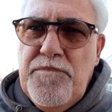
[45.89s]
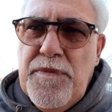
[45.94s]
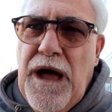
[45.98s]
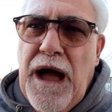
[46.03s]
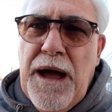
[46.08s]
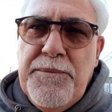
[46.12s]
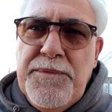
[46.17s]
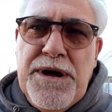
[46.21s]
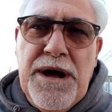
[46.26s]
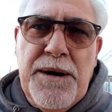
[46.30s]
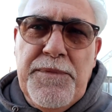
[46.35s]

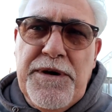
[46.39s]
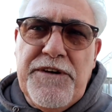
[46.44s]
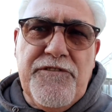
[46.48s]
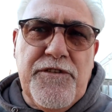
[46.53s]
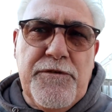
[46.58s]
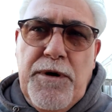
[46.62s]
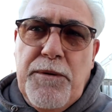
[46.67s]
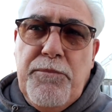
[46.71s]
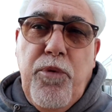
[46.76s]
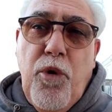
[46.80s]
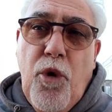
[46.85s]
I'm coming
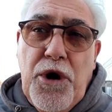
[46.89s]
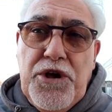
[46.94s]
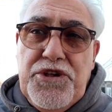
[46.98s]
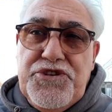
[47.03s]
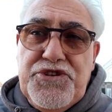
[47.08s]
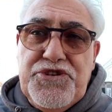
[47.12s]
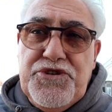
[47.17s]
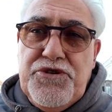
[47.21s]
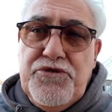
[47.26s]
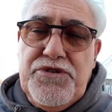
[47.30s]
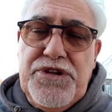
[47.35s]
from a
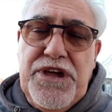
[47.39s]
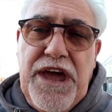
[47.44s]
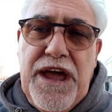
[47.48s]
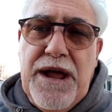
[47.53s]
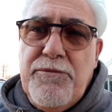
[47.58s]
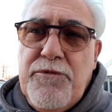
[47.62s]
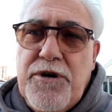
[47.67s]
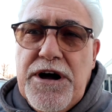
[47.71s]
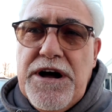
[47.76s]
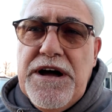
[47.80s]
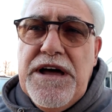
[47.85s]
point-and-shoot
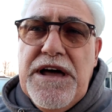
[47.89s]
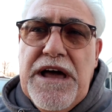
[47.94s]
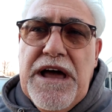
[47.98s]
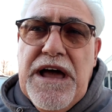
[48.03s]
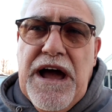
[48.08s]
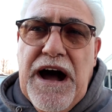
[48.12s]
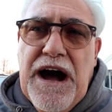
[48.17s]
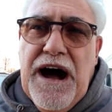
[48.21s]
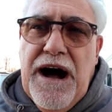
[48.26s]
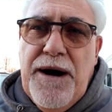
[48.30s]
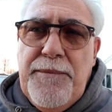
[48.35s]
camera.
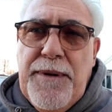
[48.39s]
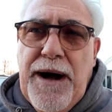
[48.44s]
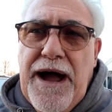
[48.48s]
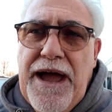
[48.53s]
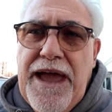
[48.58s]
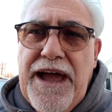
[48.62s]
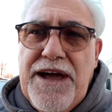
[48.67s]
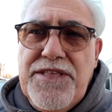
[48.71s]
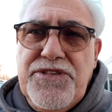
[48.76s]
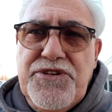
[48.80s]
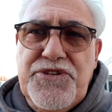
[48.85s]

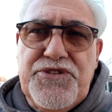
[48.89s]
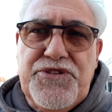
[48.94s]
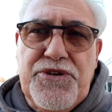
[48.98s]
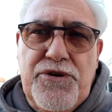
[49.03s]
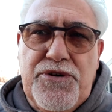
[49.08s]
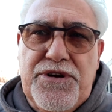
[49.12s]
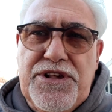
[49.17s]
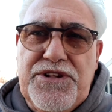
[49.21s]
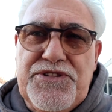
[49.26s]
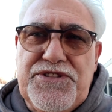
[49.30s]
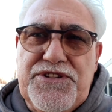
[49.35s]
I had the
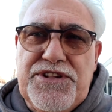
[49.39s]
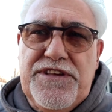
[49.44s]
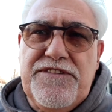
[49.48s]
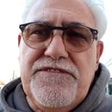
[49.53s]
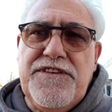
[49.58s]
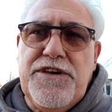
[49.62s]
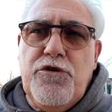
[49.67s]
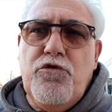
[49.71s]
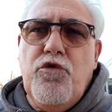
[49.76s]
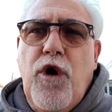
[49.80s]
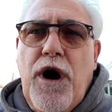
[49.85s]
Sony
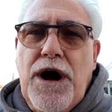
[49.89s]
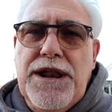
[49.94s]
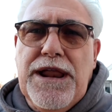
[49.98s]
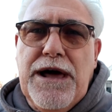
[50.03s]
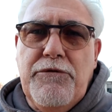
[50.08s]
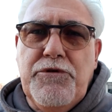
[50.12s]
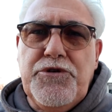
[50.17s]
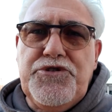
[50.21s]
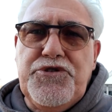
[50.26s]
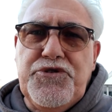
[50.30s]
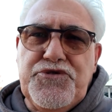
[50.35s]
ZV-1
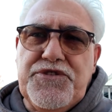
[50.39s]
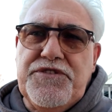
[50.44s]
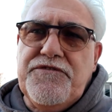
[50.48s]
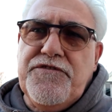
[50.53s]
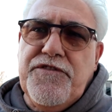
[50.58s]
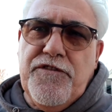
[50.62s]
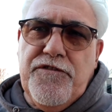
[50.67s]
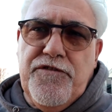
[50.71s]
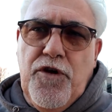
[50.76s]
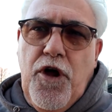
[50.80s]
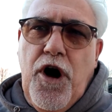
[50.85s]
I was using
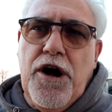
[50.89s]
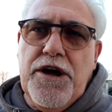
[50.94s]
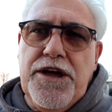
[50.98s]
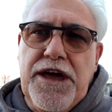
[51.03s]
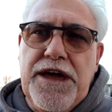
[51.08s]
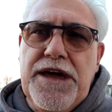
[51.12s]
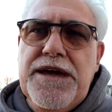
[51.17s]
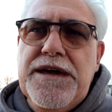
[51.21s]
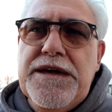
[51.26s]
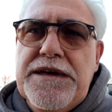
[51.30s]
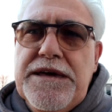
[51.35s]
for
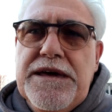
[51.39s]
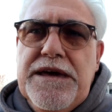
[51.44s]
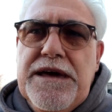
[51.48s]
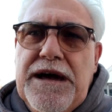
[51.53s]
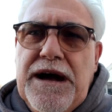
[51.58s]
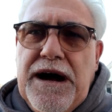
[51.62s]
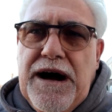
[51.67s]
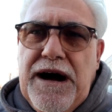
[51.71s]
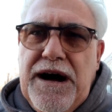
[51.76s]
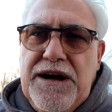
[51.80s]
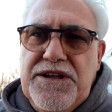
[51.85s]
vlogging
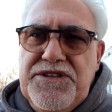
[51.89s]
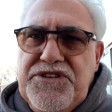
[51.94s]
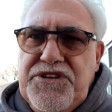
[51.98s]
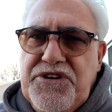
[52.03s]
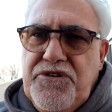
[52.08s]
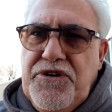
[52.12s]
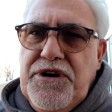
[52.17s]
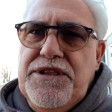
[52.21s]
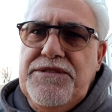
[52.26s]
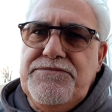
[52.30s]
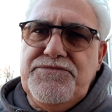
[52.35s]

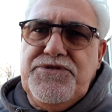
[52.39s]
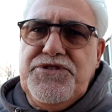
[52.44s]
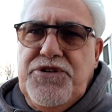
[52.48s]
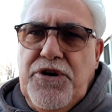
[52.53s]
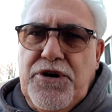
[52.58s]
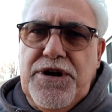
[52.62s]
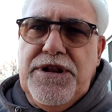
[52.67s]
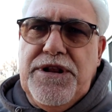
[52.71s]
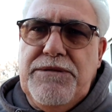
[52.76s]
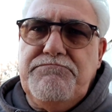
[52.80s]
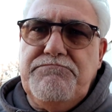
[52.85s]
until it
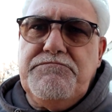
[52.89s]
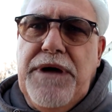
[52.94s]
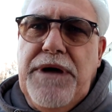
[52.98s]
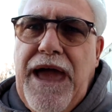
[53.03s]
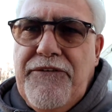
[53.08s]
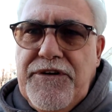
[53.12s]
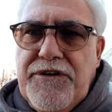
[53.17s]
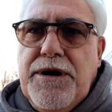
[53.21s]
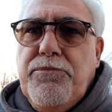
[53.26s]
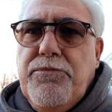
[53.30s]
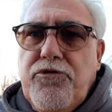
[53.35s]
started
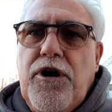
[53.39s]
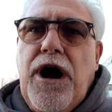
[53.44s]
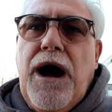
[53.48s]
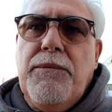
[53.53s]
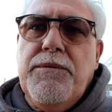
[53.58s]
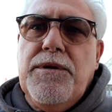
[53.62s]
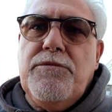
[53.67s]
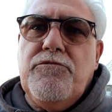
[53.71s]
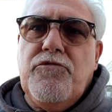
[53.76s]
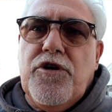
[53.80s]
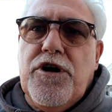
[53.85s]
having a
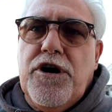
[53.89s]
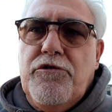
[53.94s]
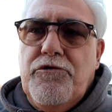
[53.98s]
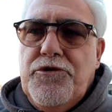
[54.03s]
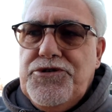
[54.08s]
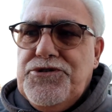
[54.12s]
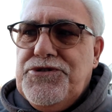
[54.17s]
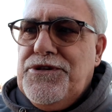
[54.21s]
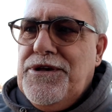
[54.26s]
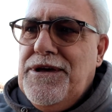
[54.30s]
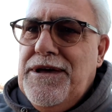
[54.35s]
problem where it
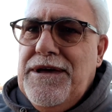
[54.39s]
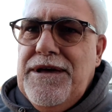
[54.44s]
was